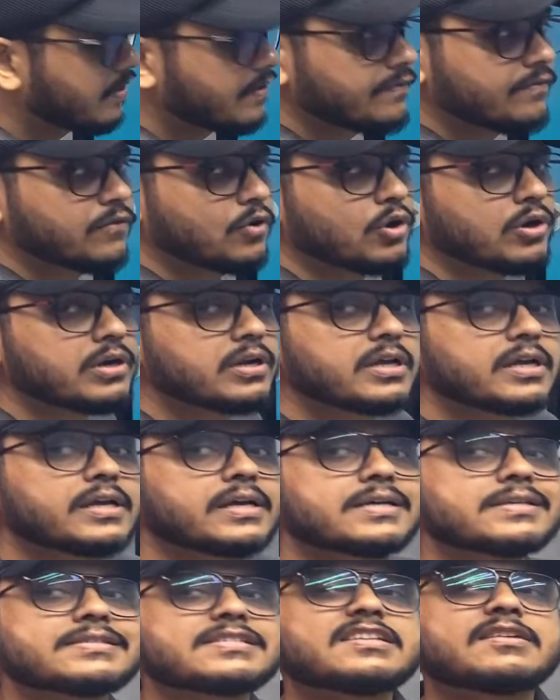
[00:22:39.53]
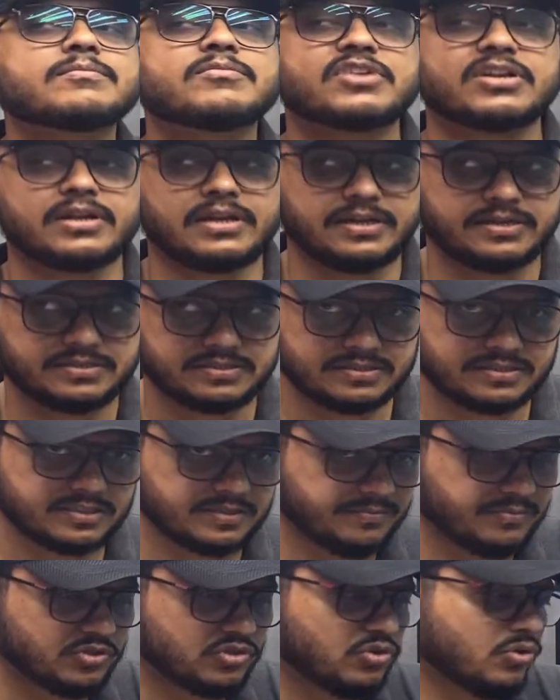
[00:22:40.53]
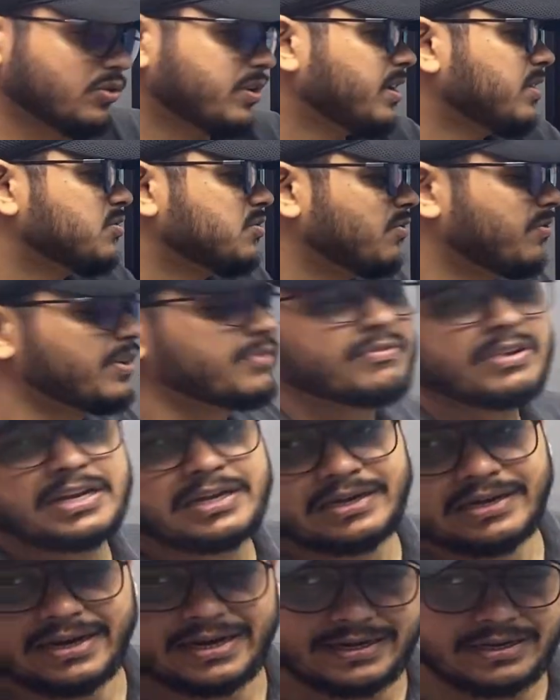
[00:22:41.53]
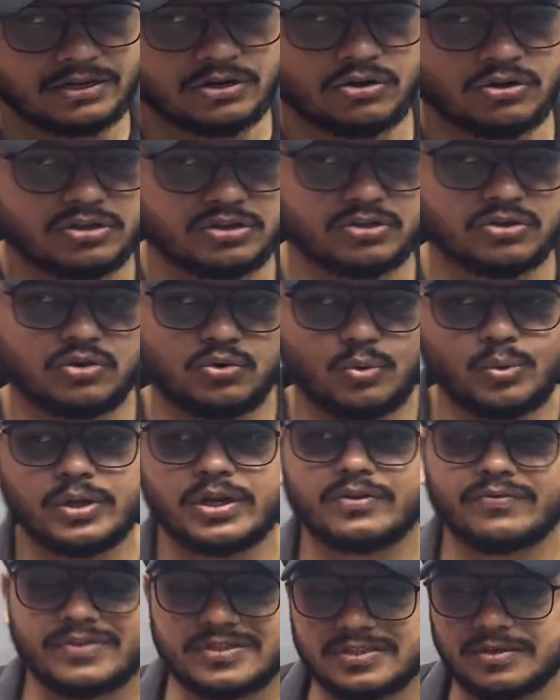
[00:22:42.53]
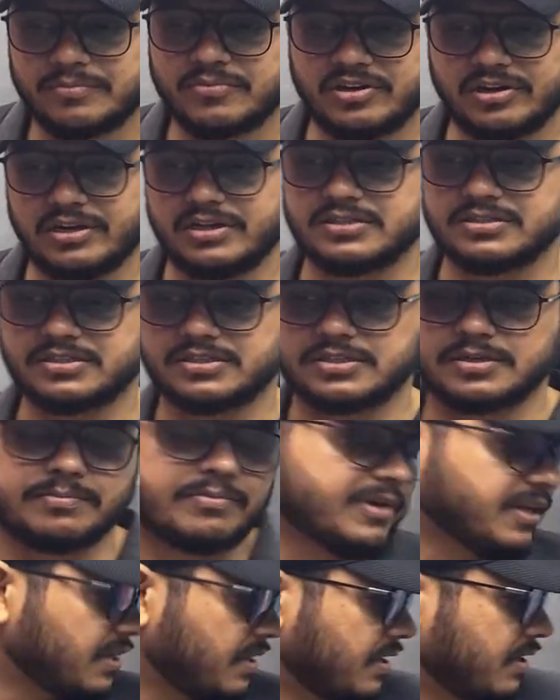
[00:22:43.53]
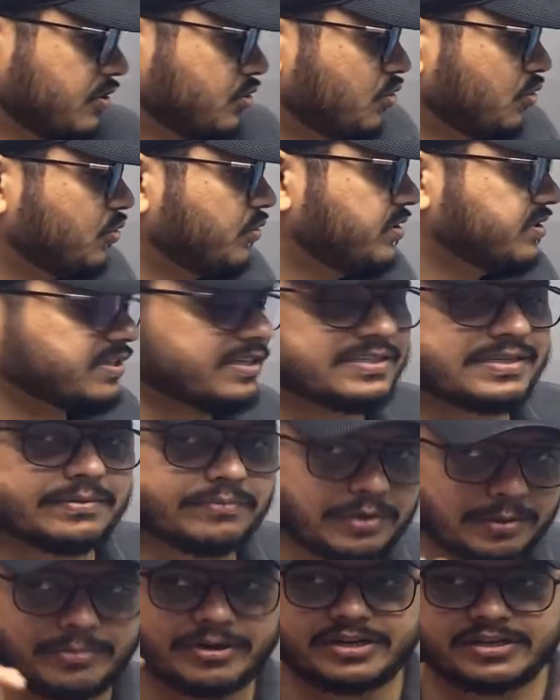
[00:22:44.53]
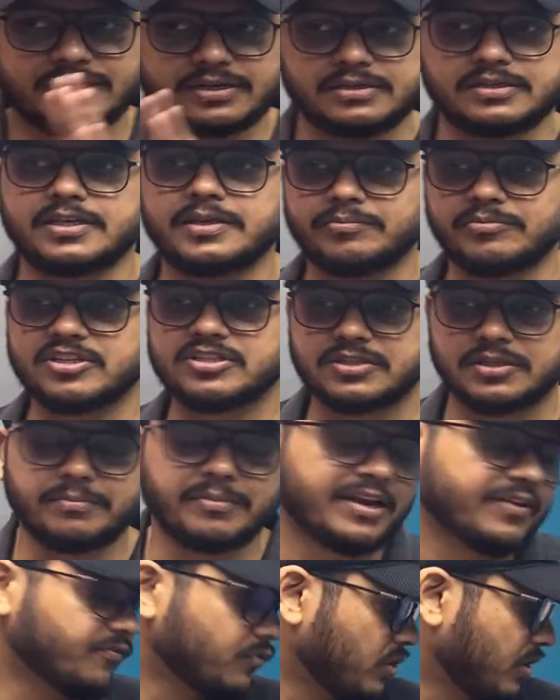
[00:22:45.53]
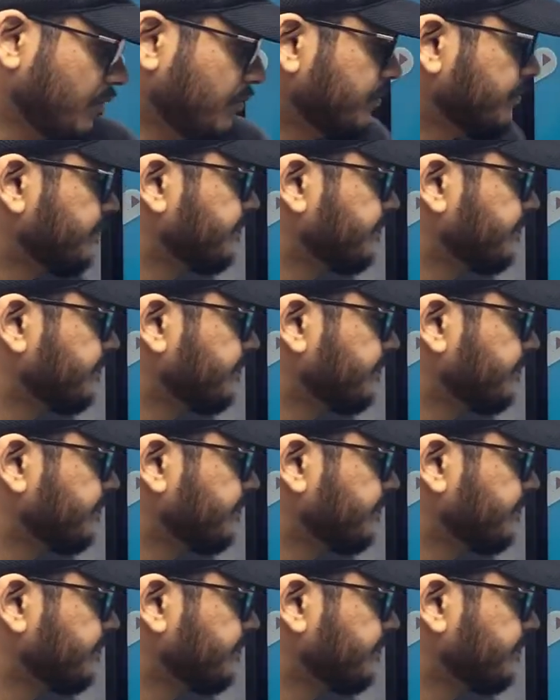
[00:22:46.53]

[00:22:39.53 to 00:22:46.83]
for custom relationships. Okay, so when we later on, work with some relationship, I'll show you this example, but yeah, keep this in mind for now.